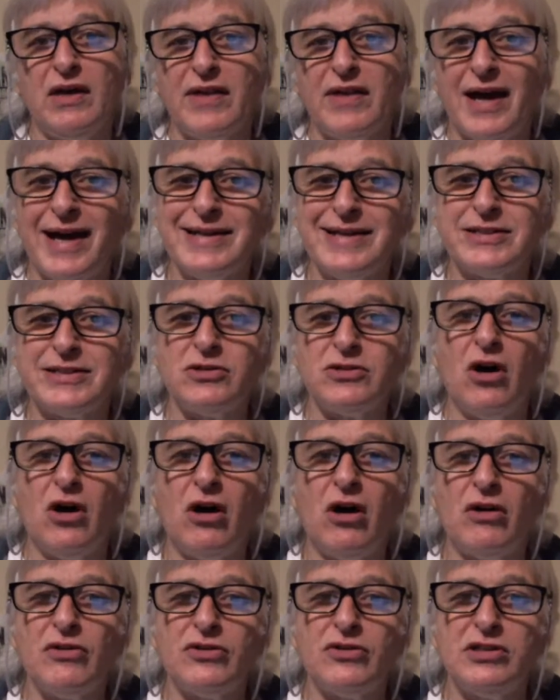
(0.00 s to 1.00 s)
that it's
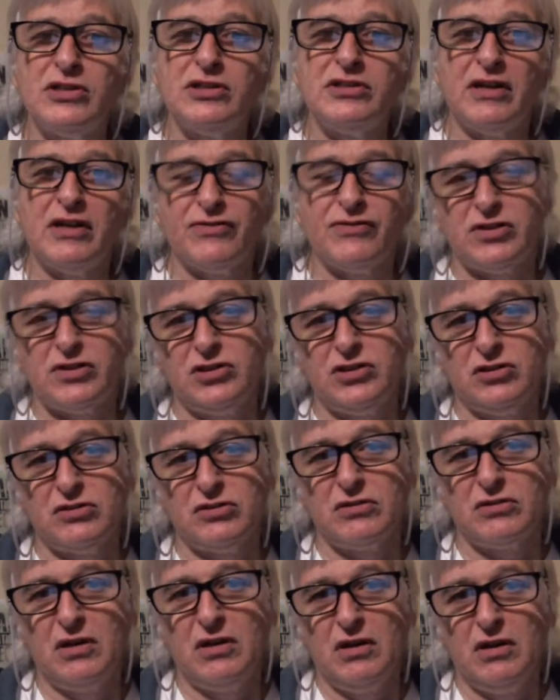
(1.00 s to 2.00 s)
not the
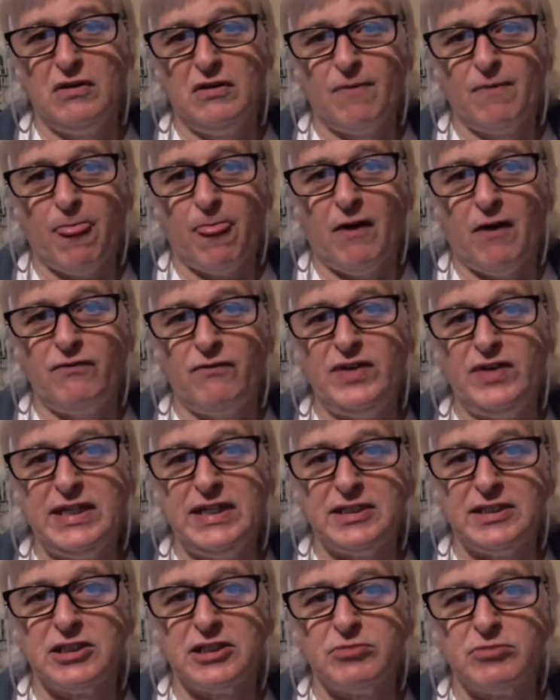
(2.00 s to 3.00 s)
definition of
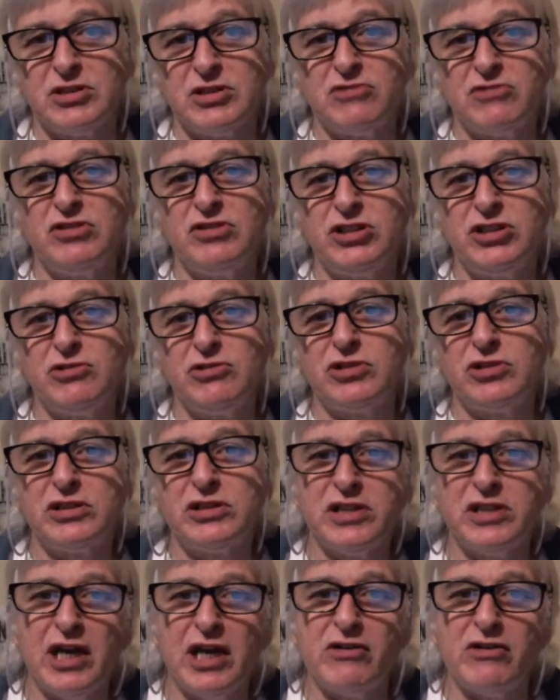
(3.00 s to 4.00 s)
veganism. It's a
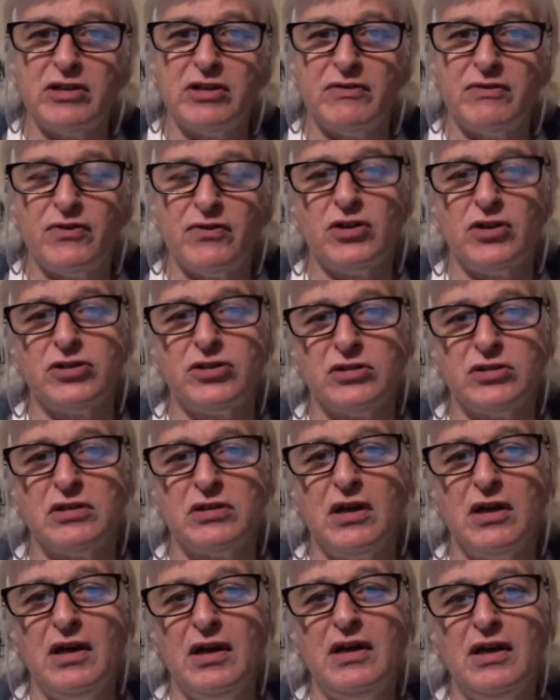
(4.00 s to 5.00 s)
reducetarian version.
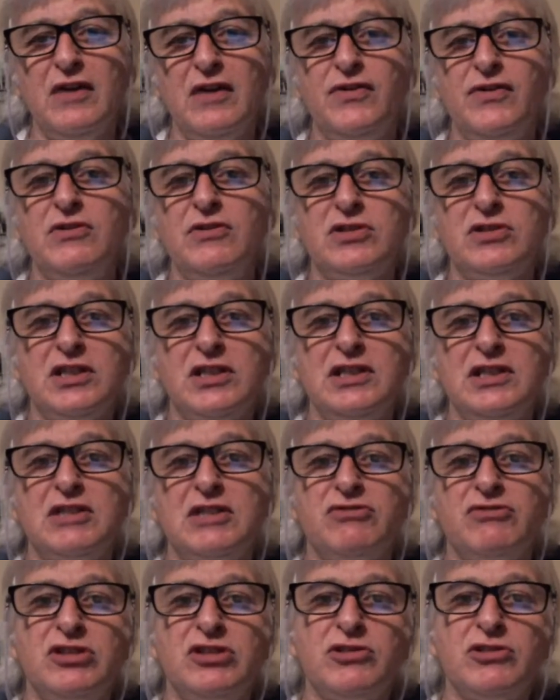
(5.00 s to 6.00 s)
If you see
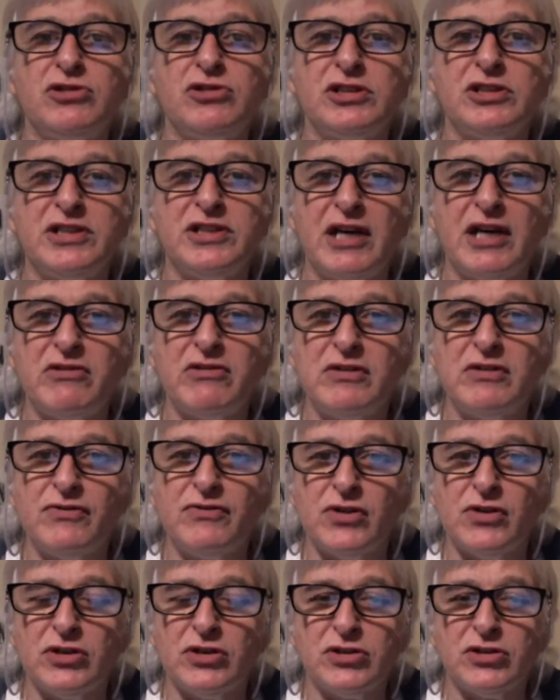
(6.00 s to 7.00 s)
this reducetarian
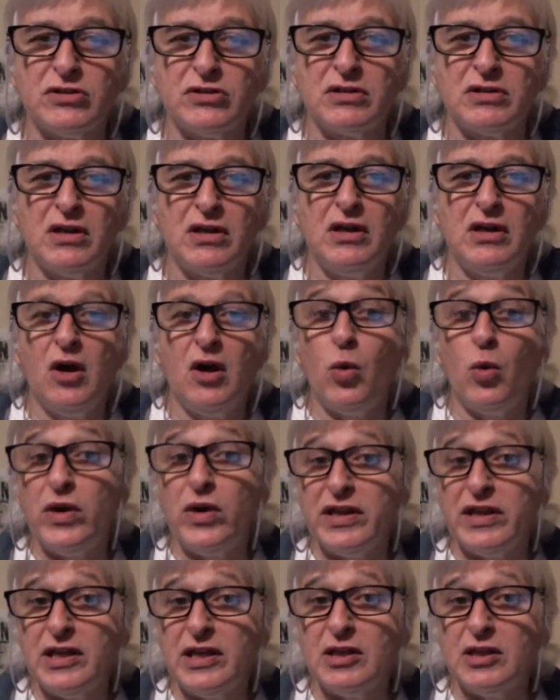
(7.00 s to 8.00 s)
version
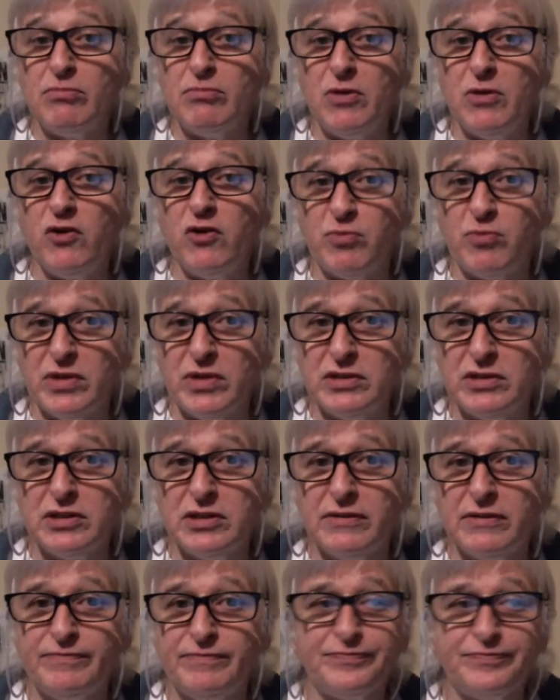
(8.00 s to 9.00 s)
within the movement,